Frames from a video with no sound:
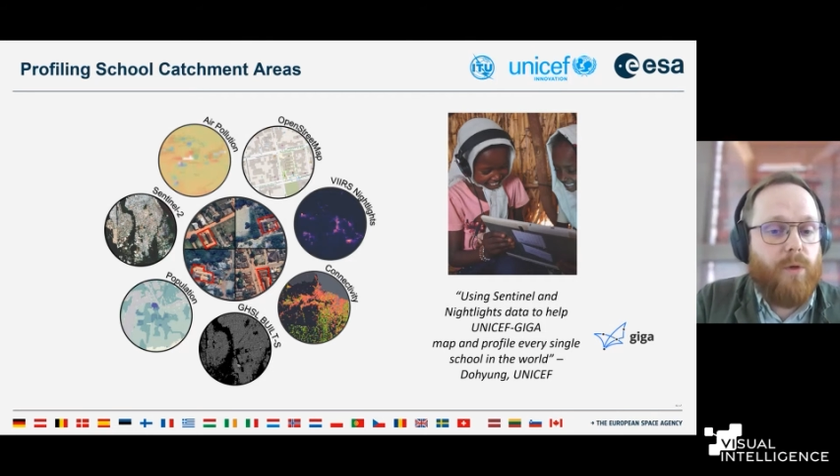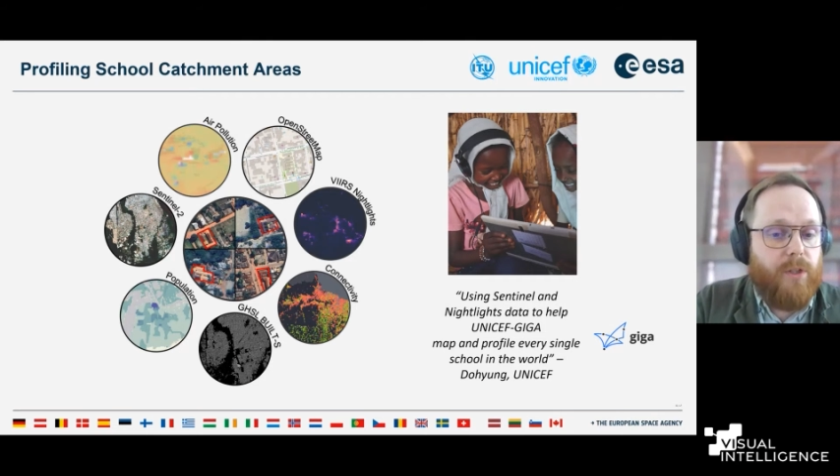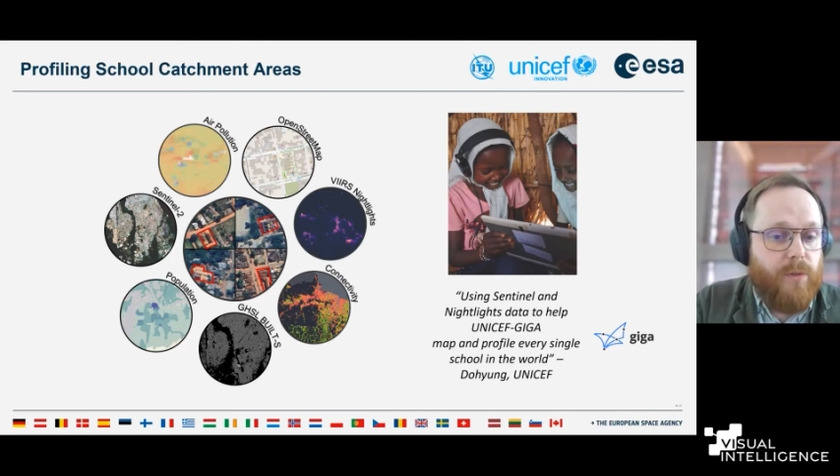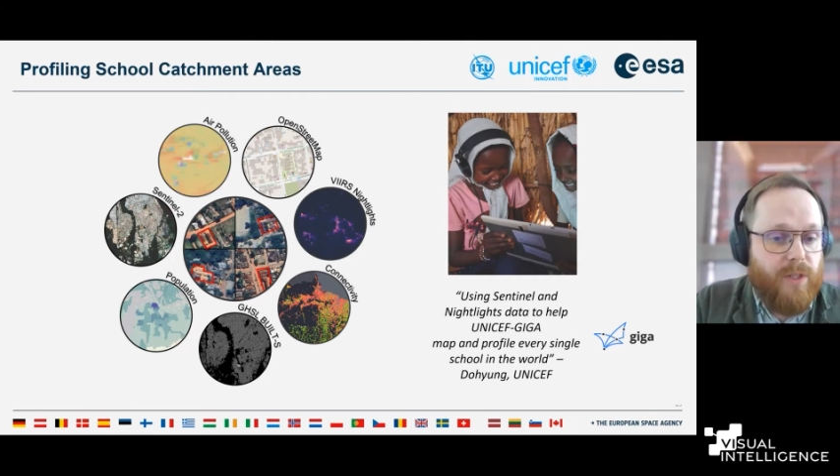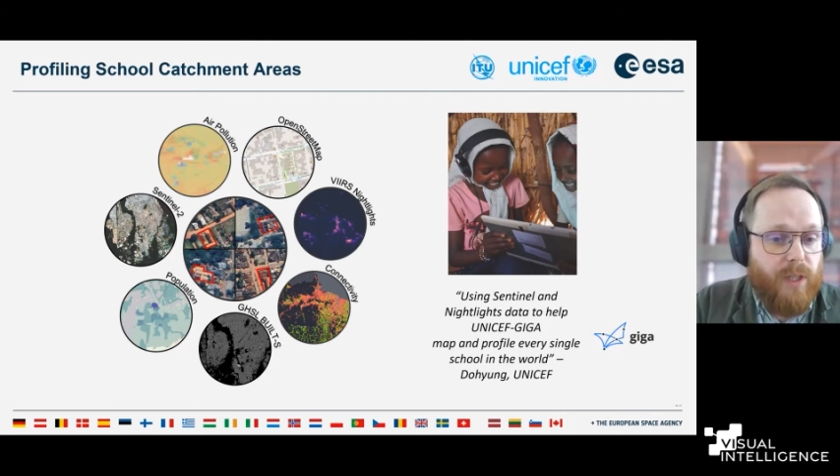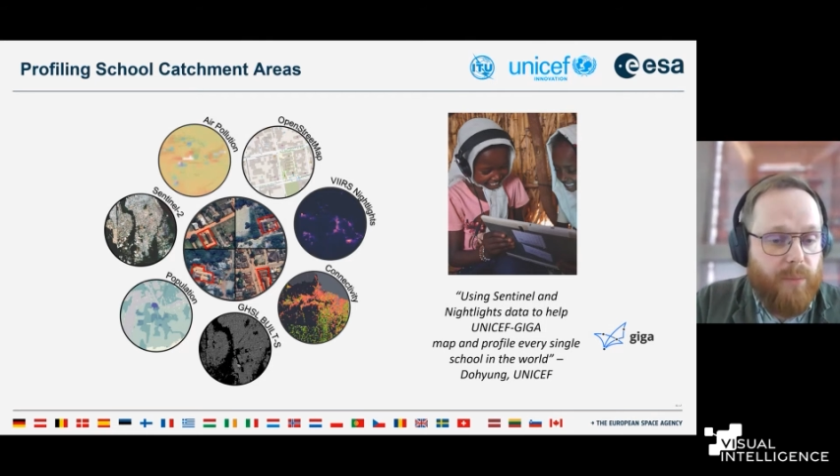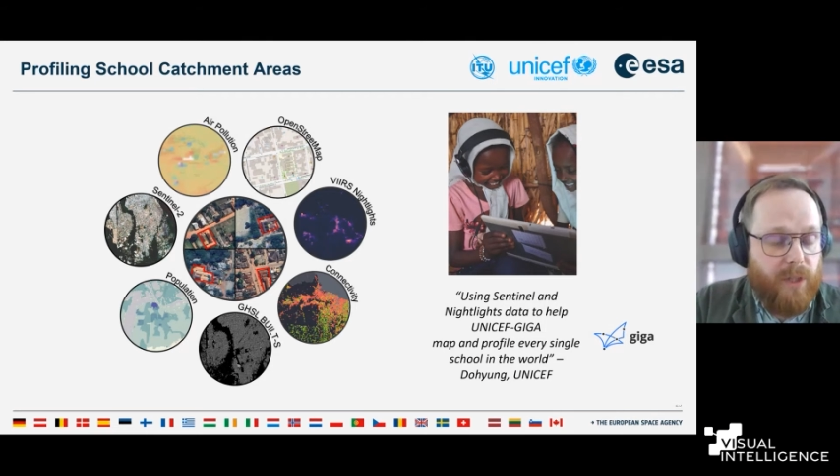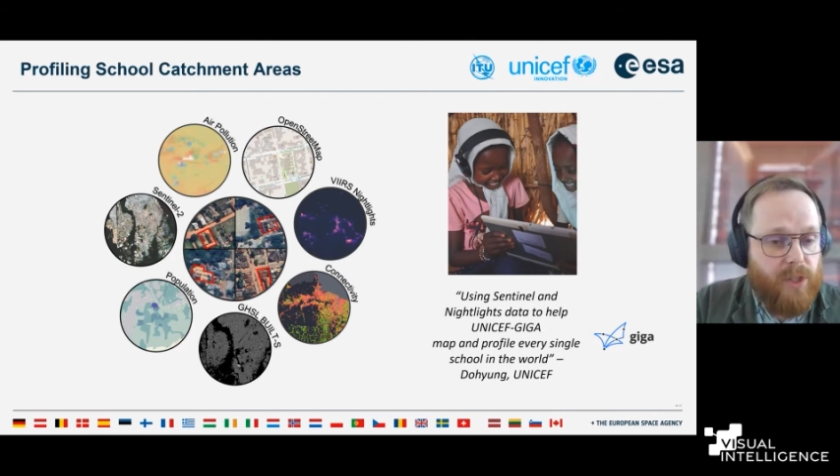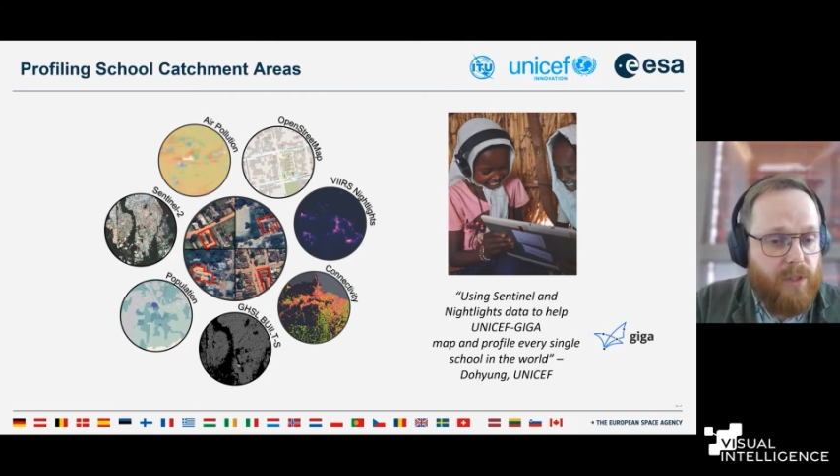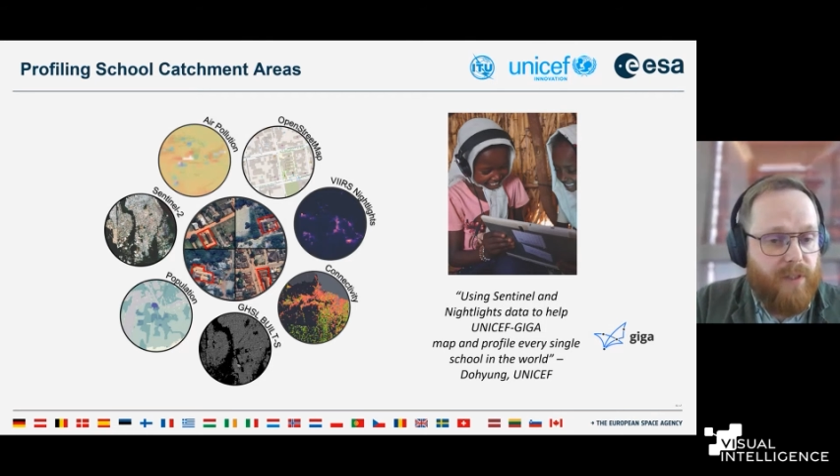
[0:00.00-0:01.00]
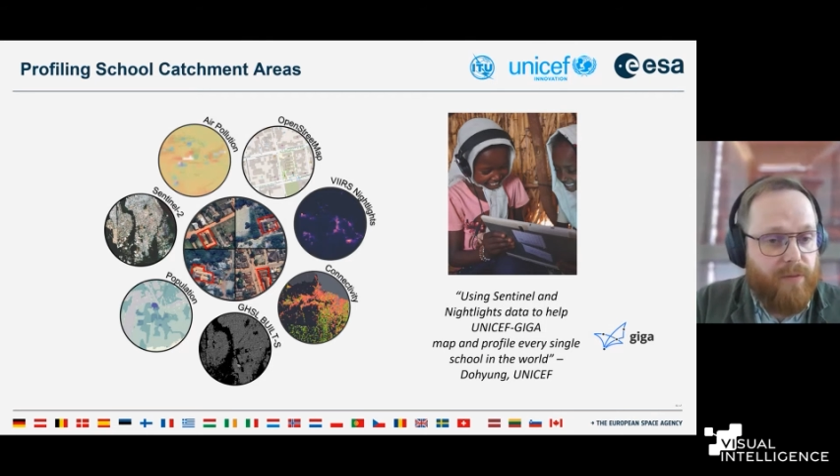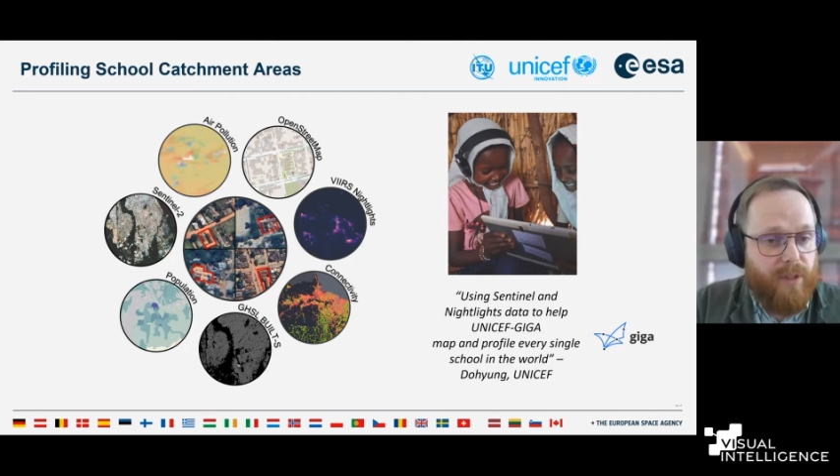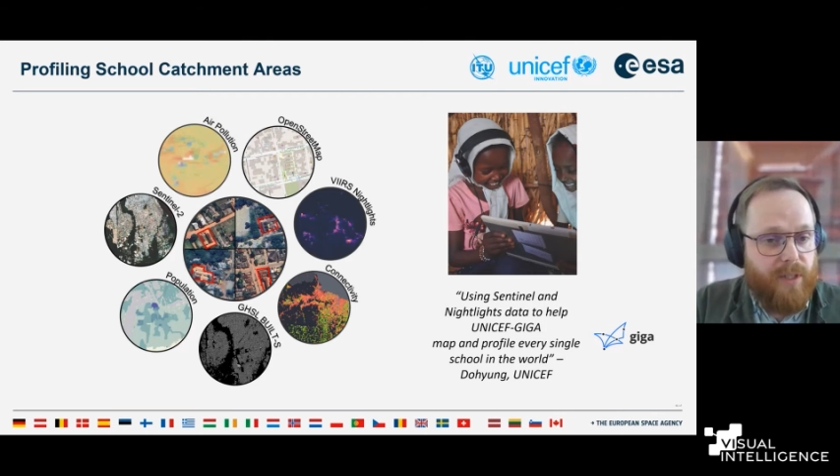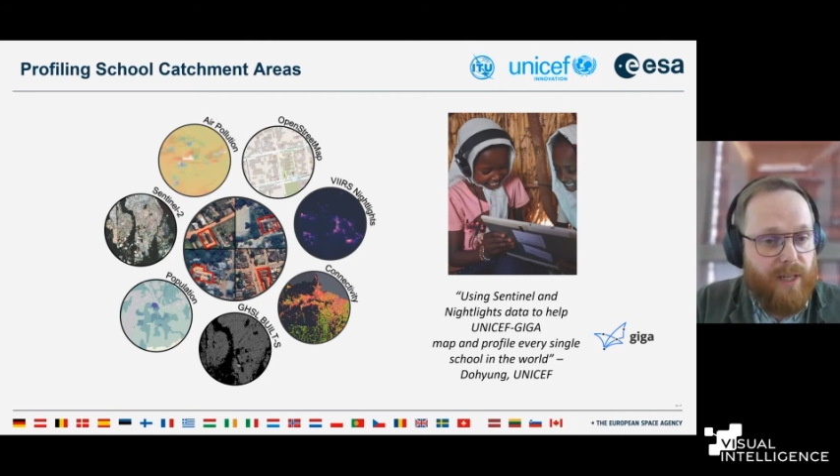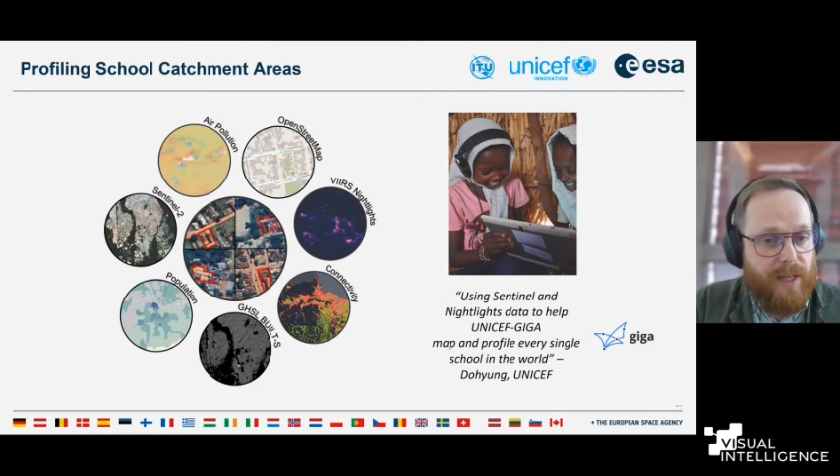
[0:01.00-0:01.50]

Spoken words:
We're using a bunch of different